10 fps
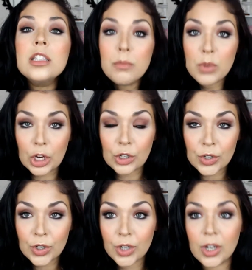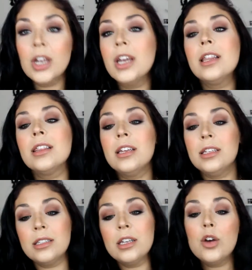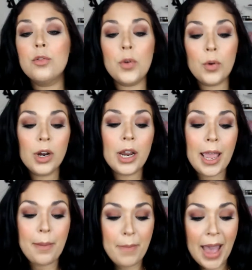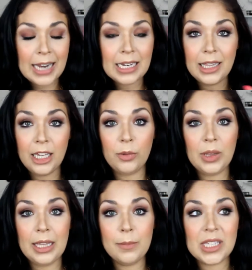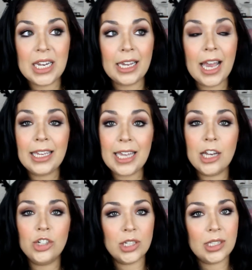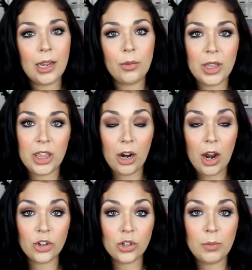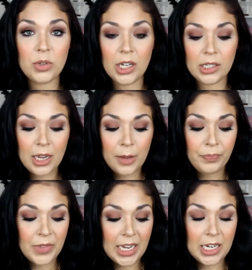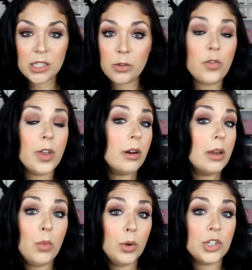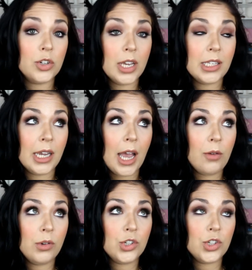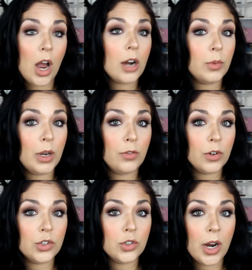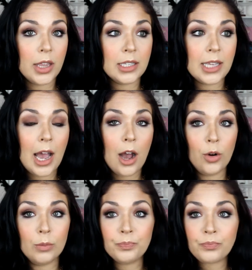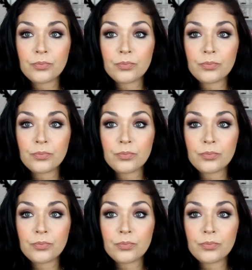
it's amazing. This for a matte liquid lipstick, again, just like with their other lipsticks, it is very moisturizing. I was shocked when I first tried this how